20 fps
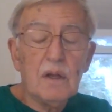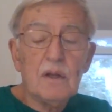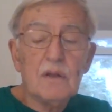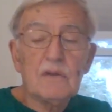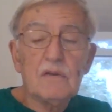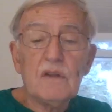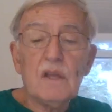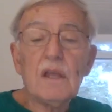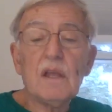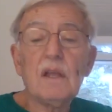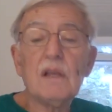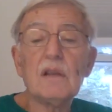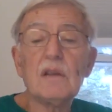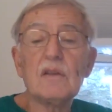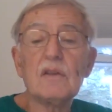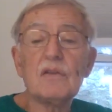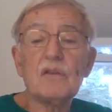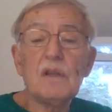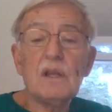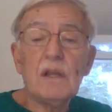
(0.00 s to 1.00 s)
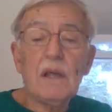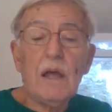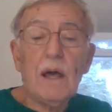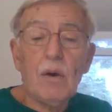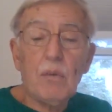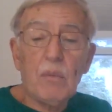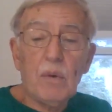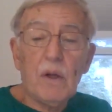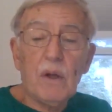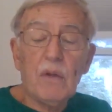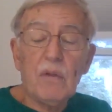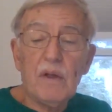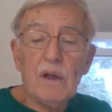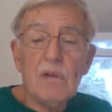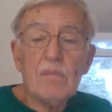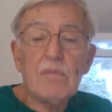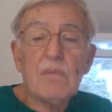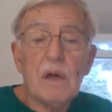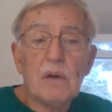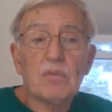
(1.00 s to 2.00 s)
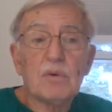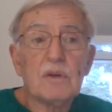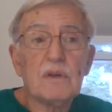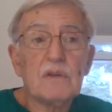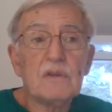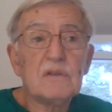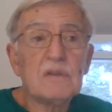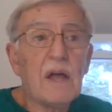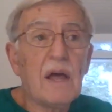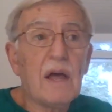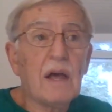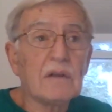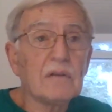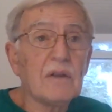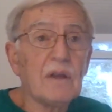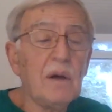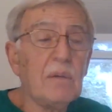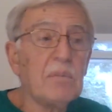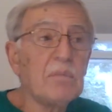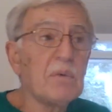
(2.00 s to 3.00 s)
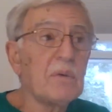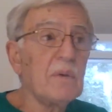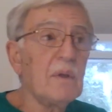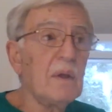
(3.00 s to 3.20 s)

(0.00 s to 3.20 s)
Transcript: seeking to see how well their memory stacks up,